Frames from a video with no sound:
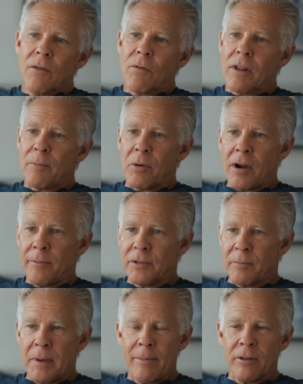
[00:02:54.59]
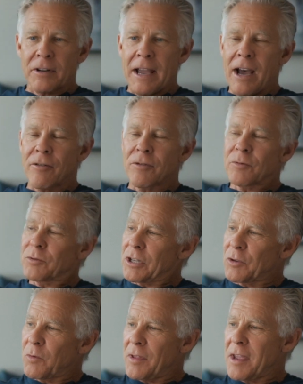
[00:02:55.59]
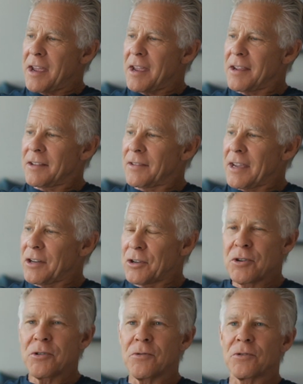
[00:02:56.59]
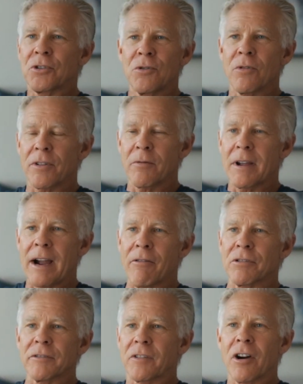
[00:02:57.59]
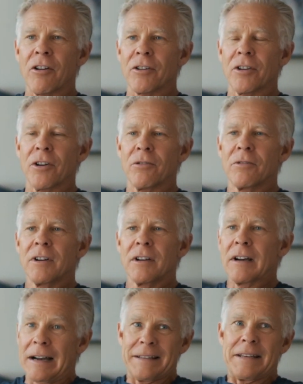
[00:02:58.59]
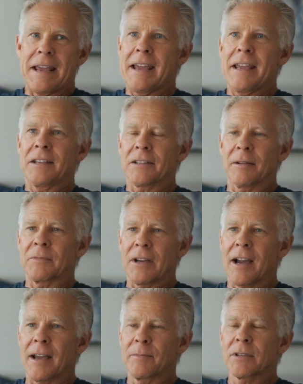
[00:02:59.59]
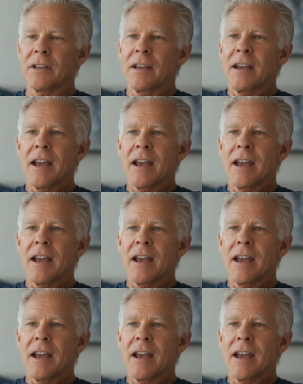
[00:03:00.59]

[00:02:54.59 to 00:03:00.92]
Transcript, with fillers: One of the problems that people encounter is, when they, they do two or three hours of cardio a day sometimes,